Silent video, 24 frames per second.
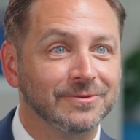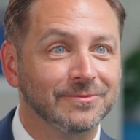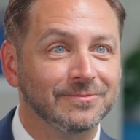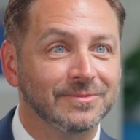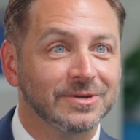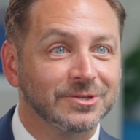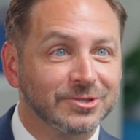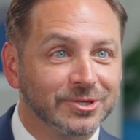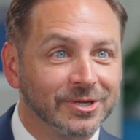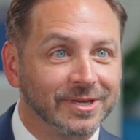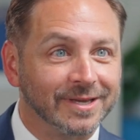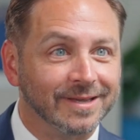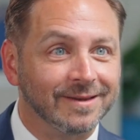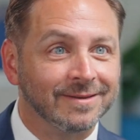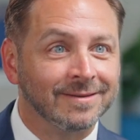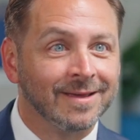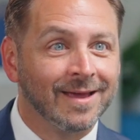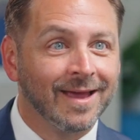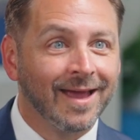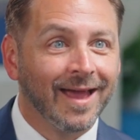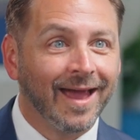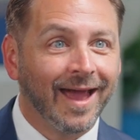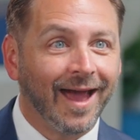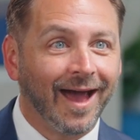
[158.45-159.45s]
of Michigan
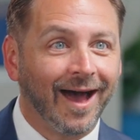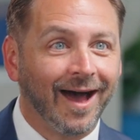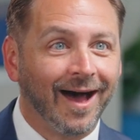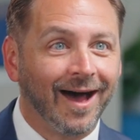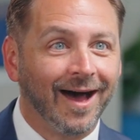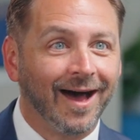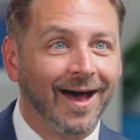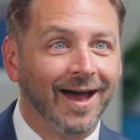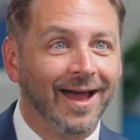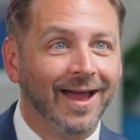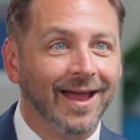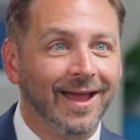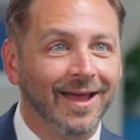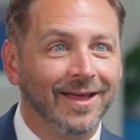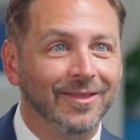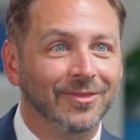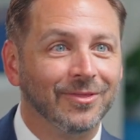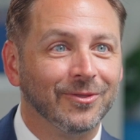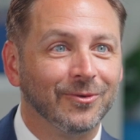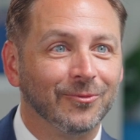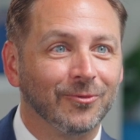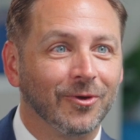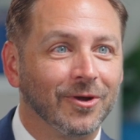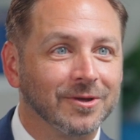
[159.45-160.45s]
uh,
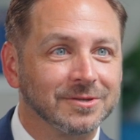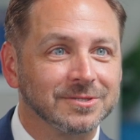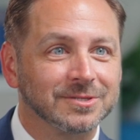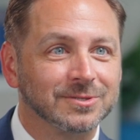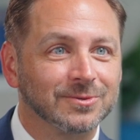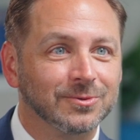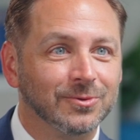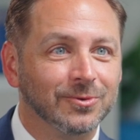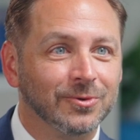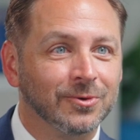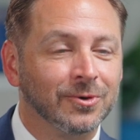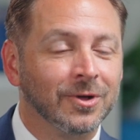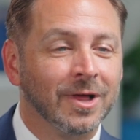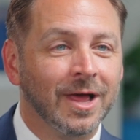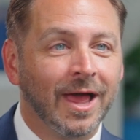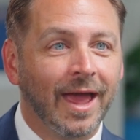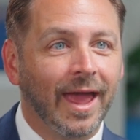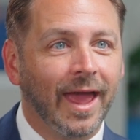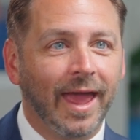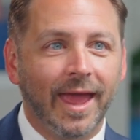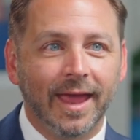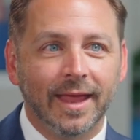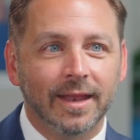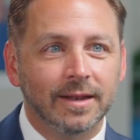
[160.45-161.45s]
and the Ross School.
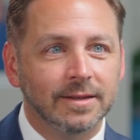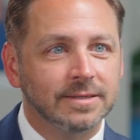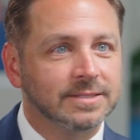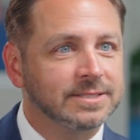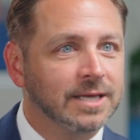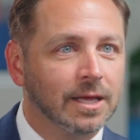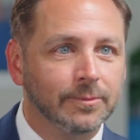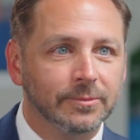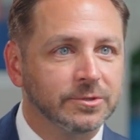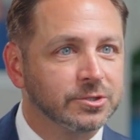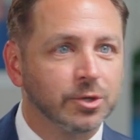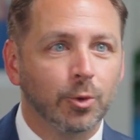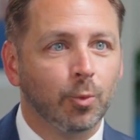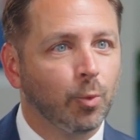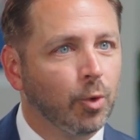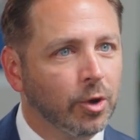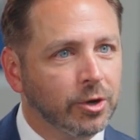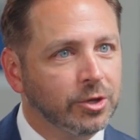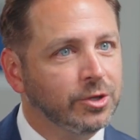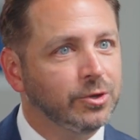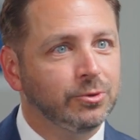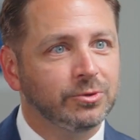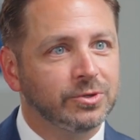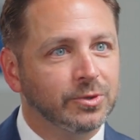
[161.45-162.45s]
And tell me, so what
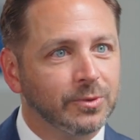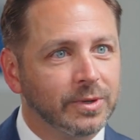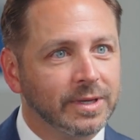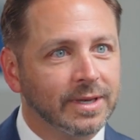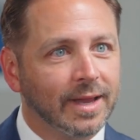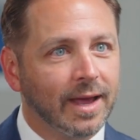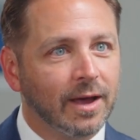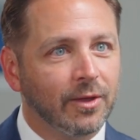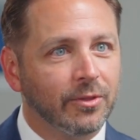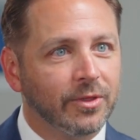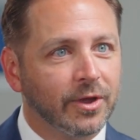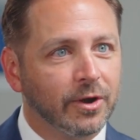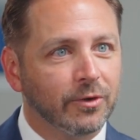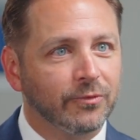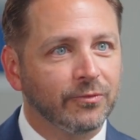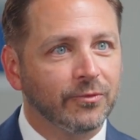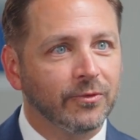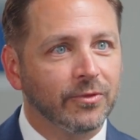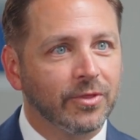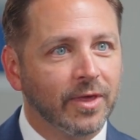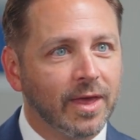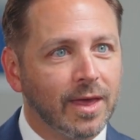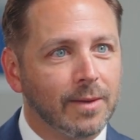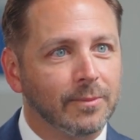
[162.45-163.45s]
are you doing now there
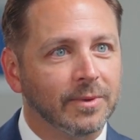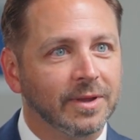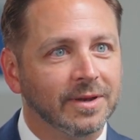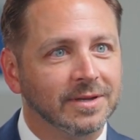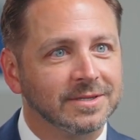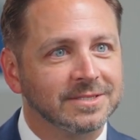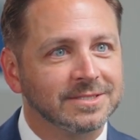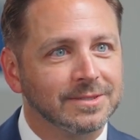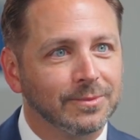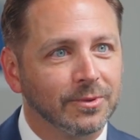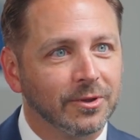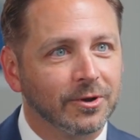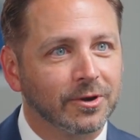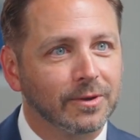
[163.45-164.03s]
for them in a similar